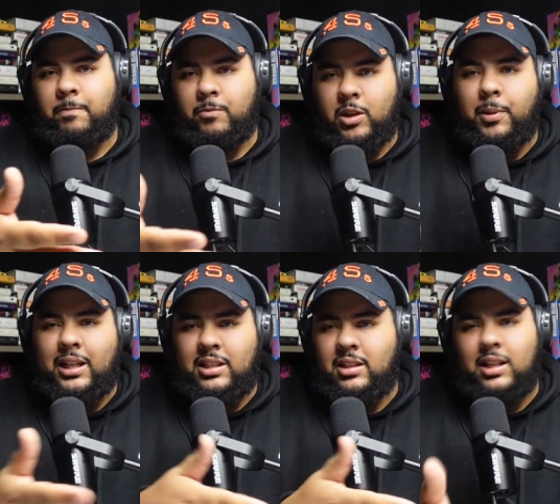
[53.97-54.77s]
You're probably
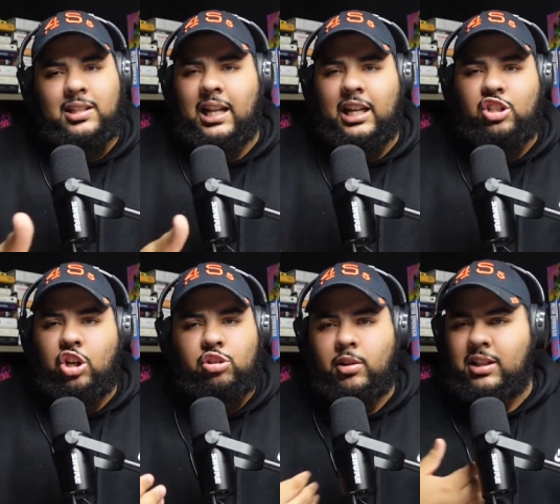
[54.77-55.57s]
it's not like Joe
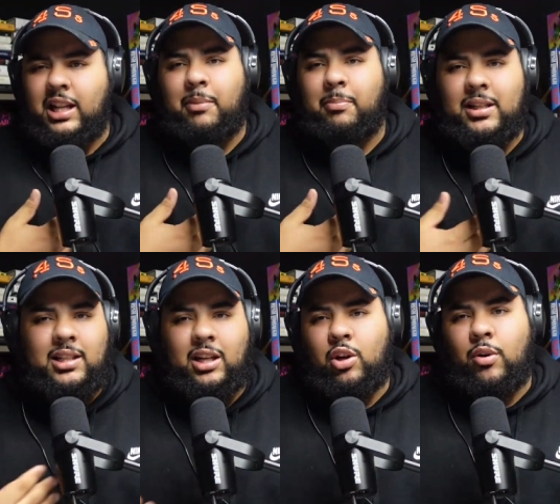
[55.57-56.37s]
Schmo. It's not like me
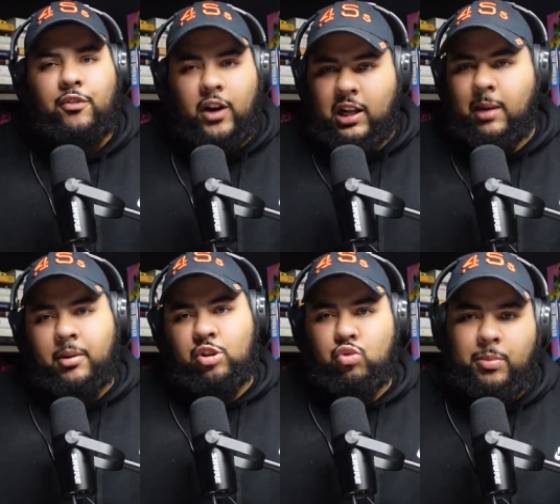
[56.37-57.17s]
saying, you know what, fuck it, I'm gonna
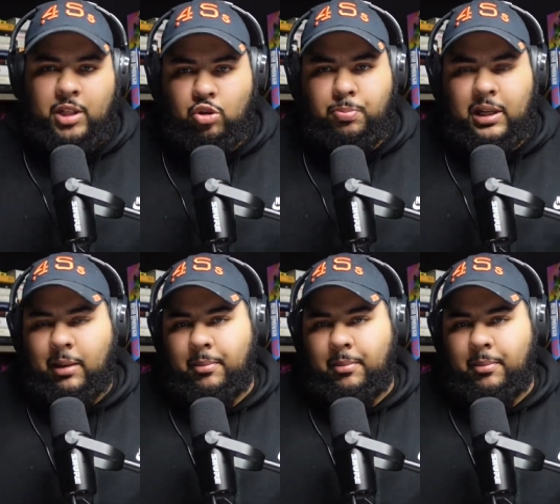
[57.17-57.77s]
go swim at UPenn.